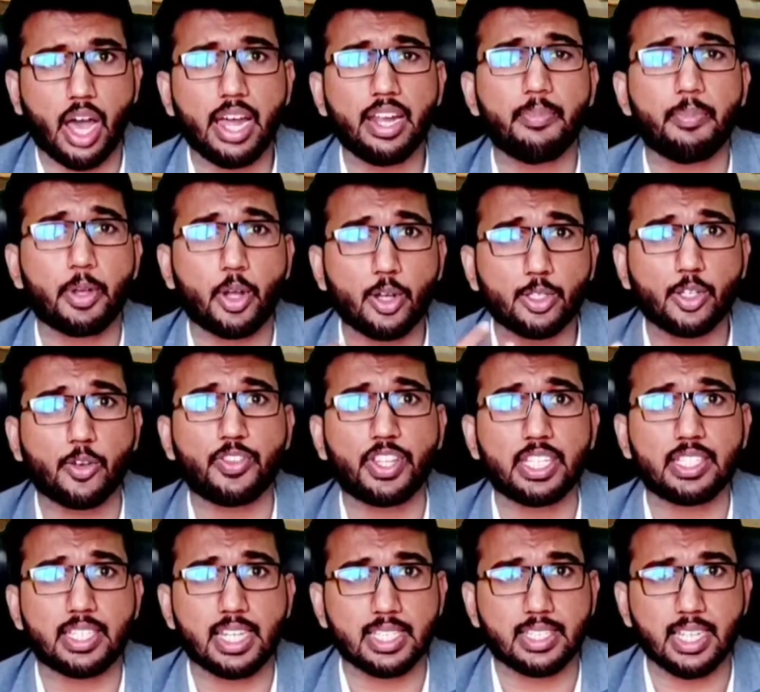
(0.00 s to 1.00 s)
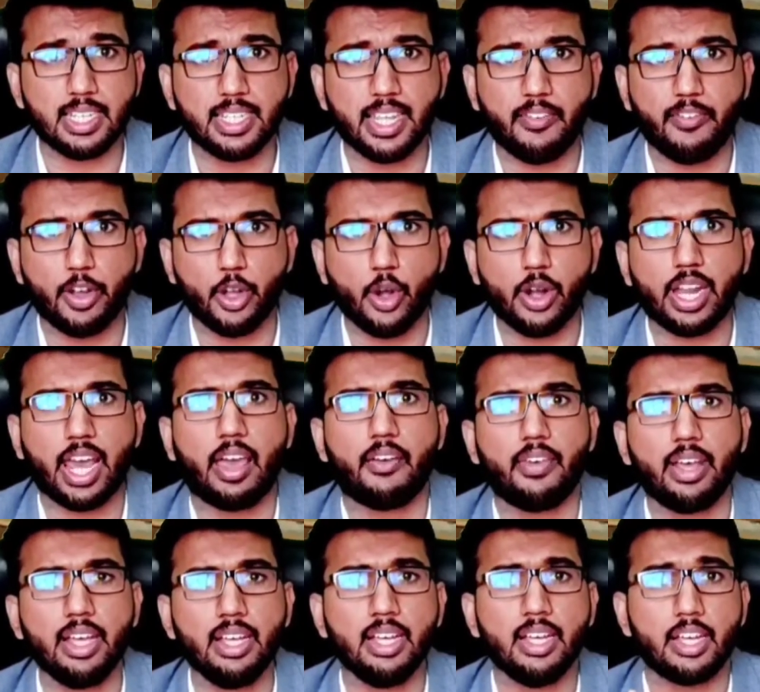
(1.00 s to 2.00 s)
and because of this reason they will not
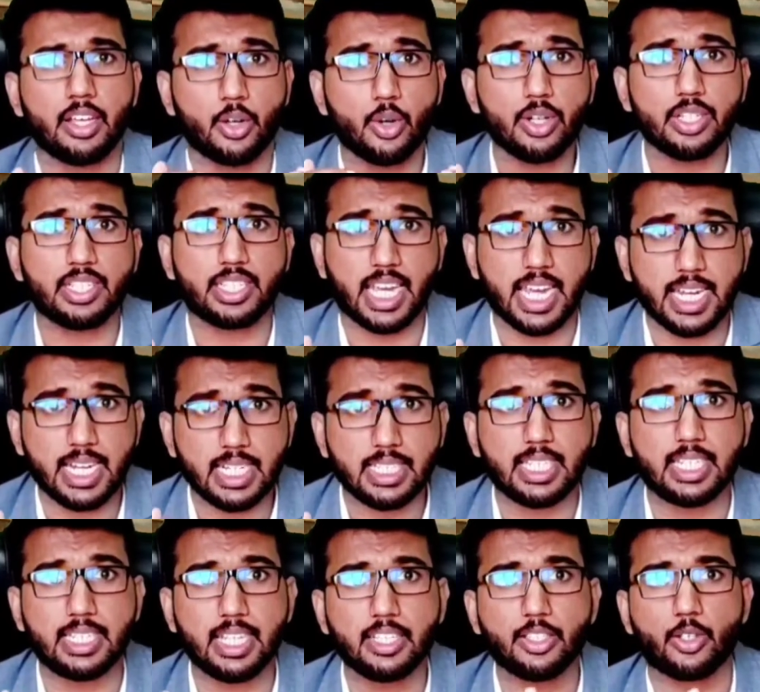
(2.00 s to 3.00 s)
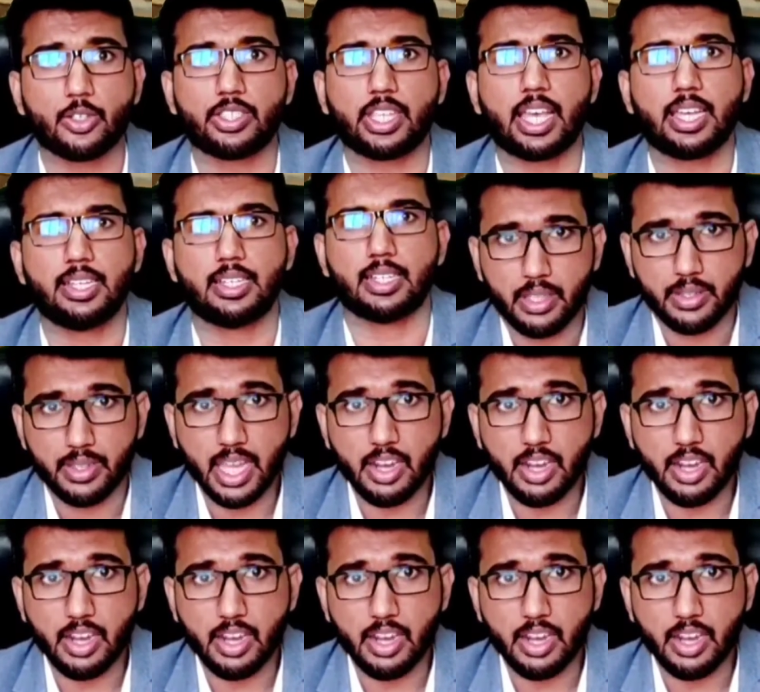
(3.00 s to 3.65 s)
have a good status in the society.